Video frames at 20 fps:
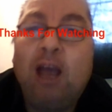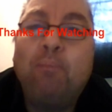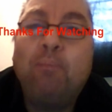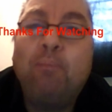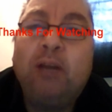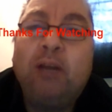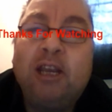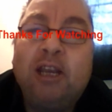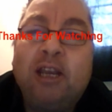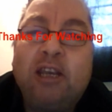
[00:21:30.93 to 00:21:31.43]

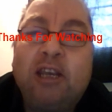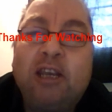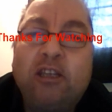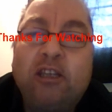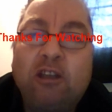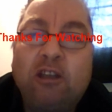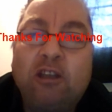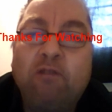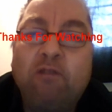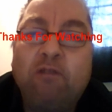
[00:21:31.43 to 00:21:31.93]
and
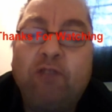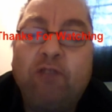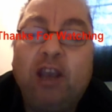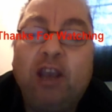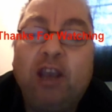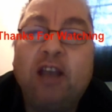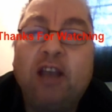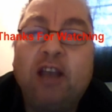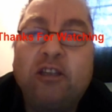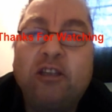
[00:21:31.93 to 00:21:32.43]
please don't
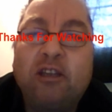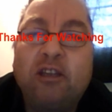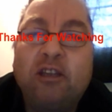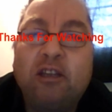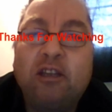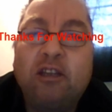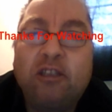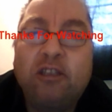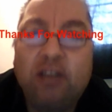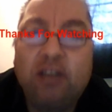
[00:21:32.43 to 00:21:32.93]
forget
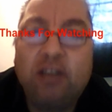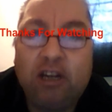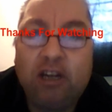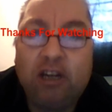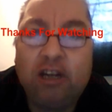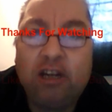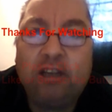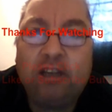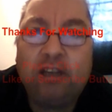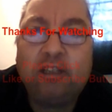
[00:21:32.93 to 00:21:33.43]
to
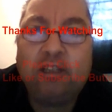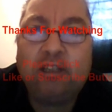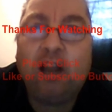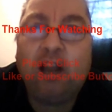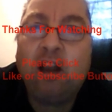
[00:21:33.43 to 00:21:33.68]
click